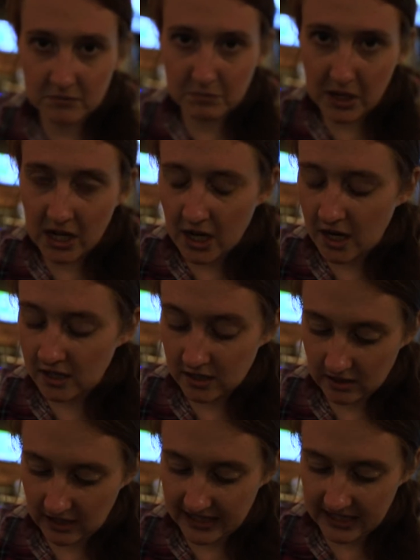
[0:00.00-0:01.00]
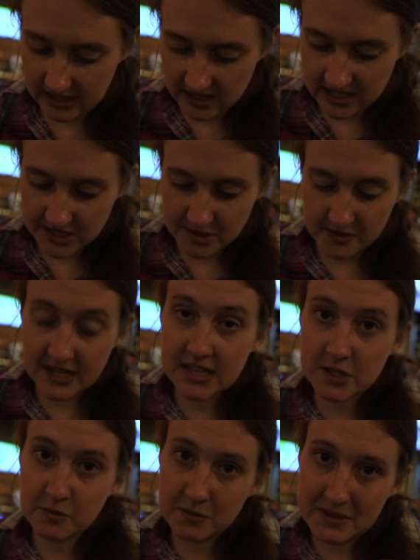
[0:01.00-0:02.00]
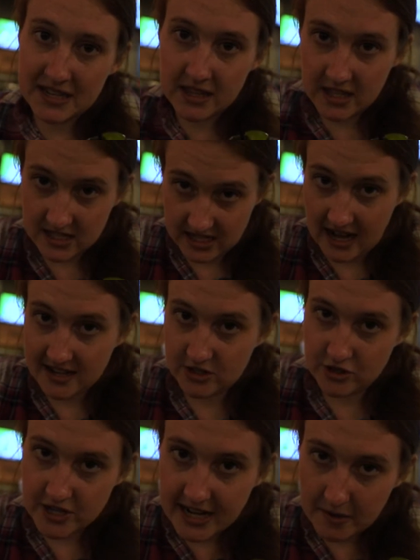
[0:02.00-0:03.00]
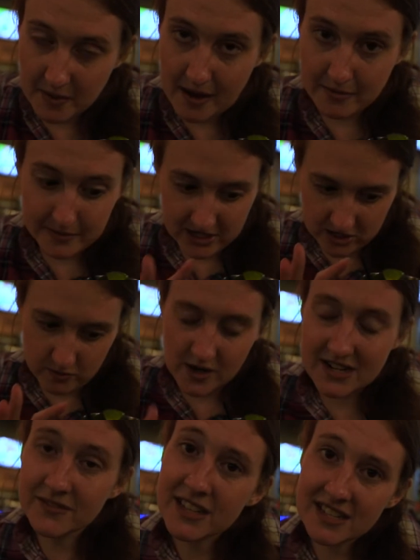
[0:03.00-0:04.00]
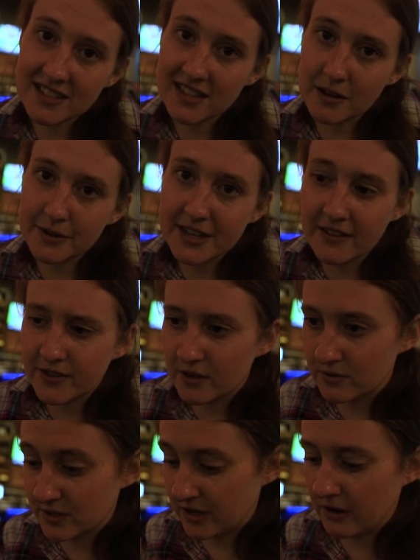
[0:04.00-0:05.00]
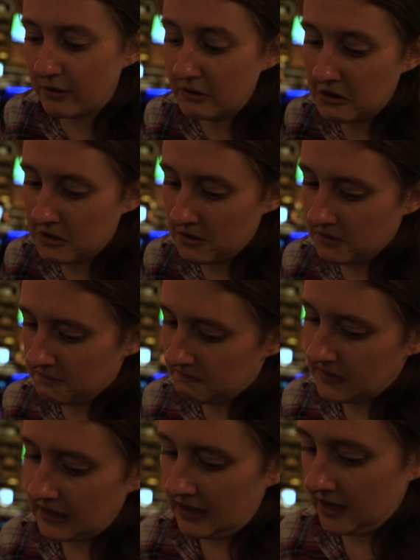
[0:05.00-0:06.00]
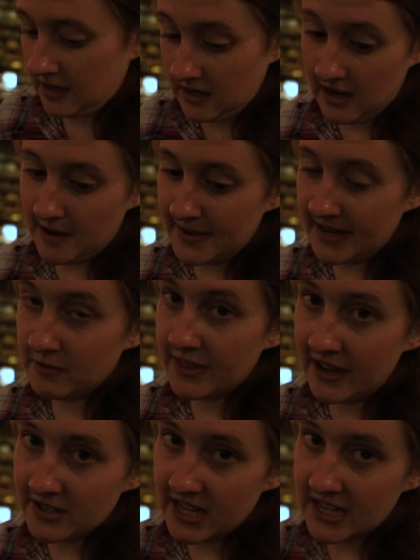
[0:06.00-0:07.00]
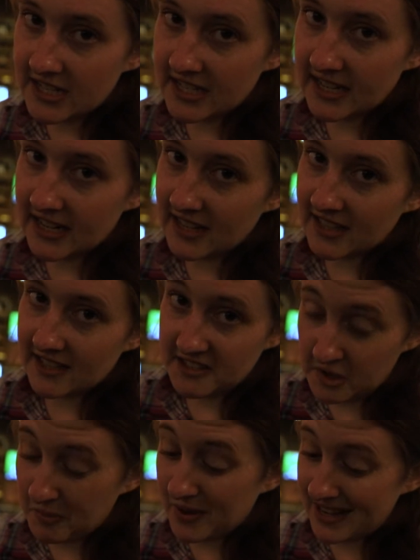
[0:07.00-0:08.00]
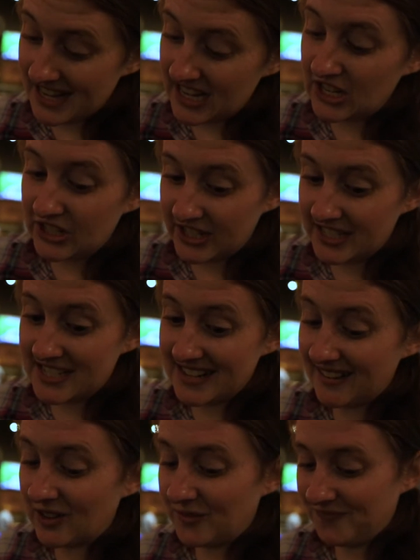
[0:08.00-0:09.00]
bar, like this would be the size drink, probably just one of these that they would give you. So, I mean, without tasting it, I think this is a pretty good deal.